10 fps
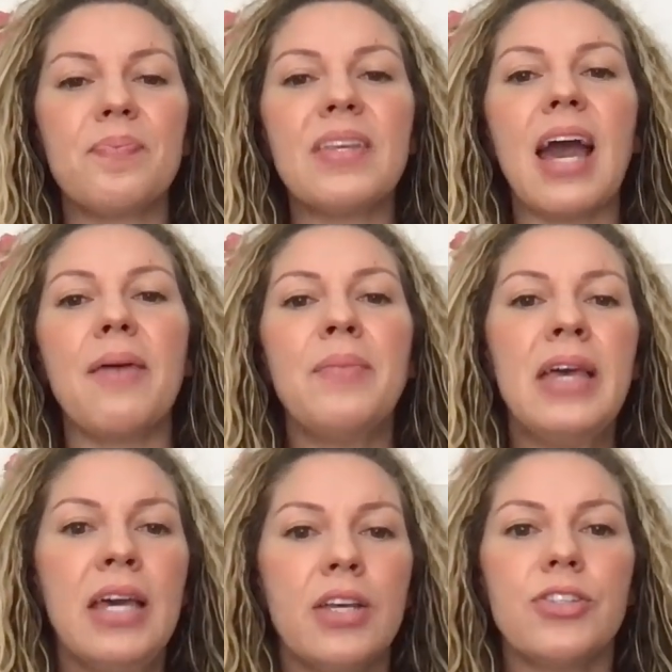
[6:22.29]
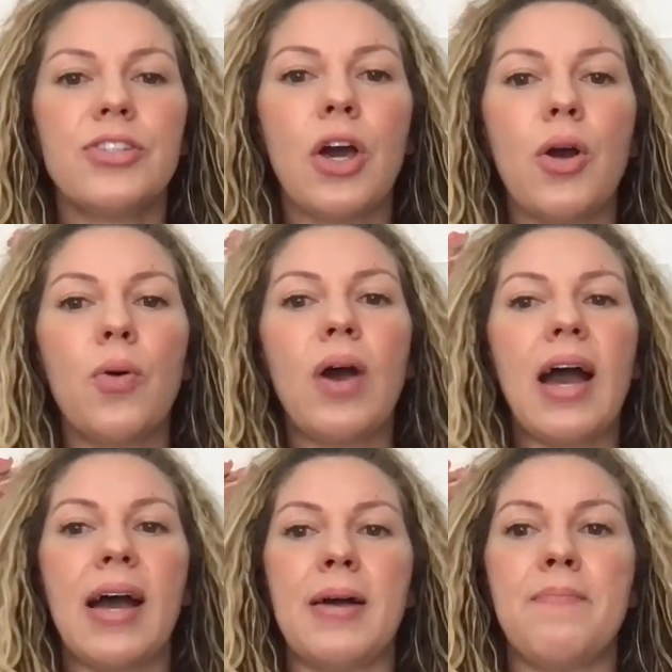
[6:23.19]
Okay, so
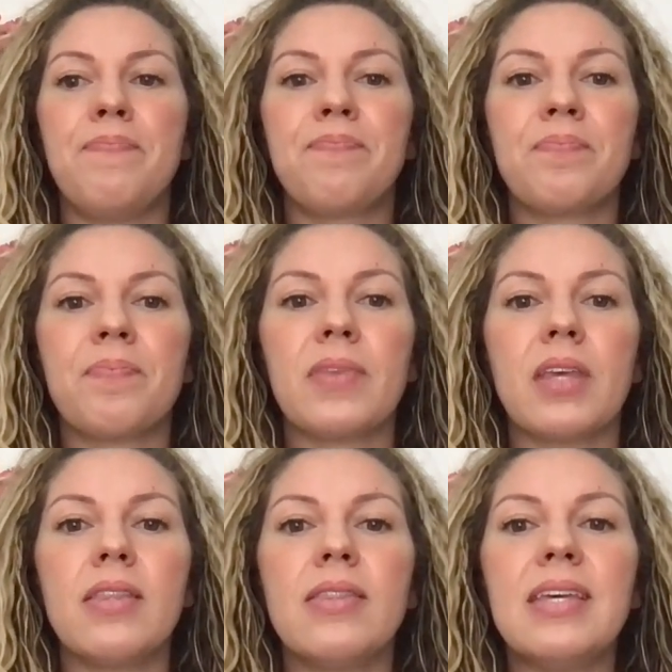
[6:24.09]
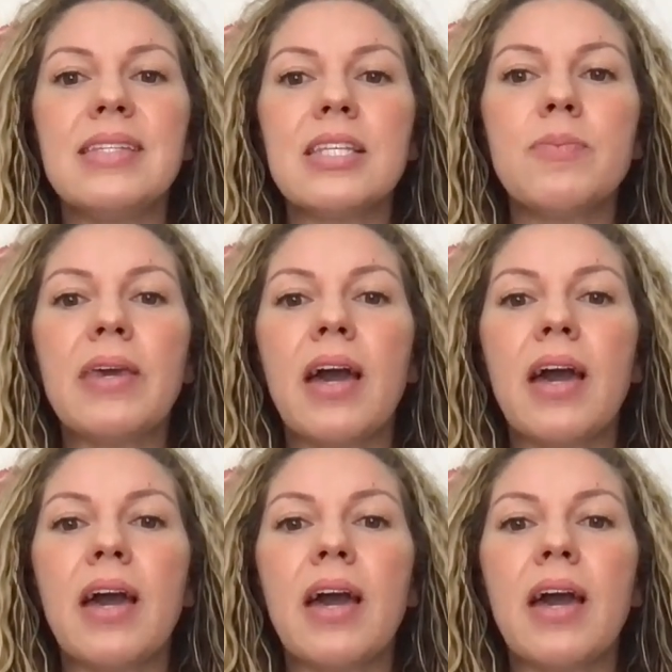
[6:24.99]
this is